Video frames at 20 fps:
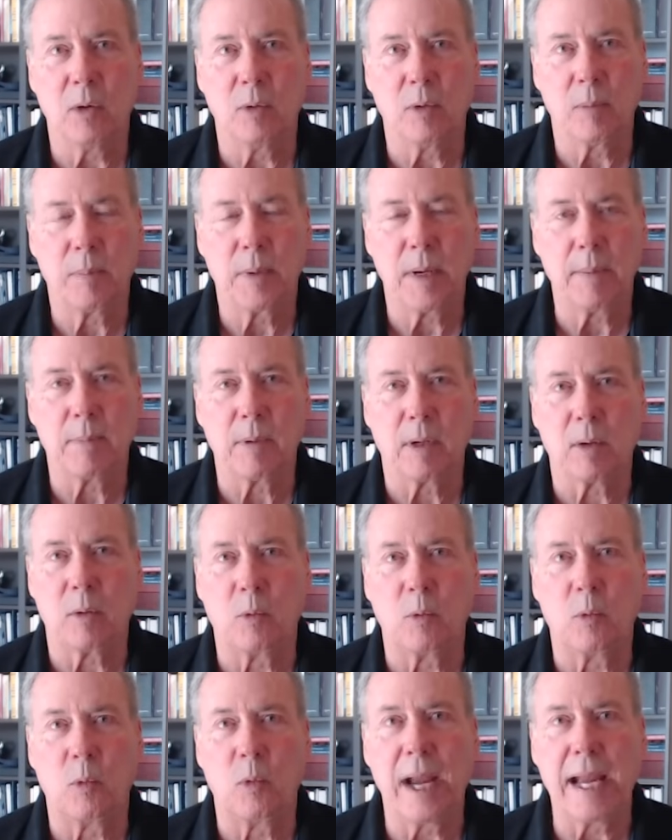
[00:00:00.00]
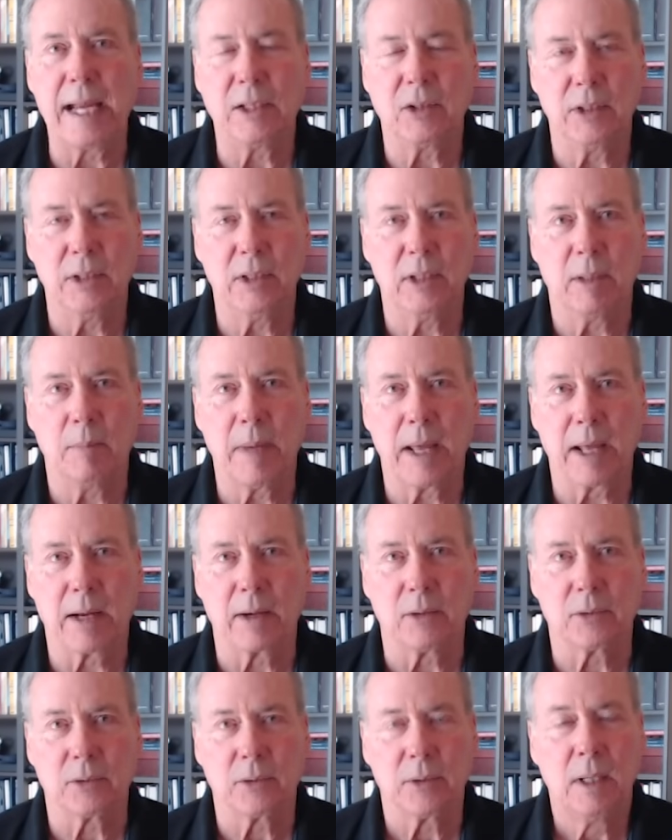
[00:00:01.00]
where people are racing to the
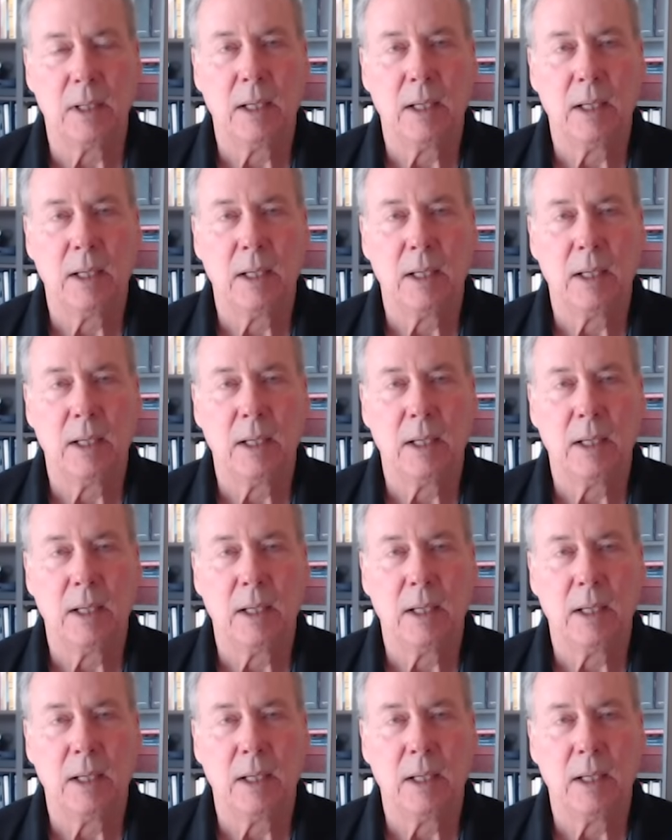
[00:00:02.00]
metals,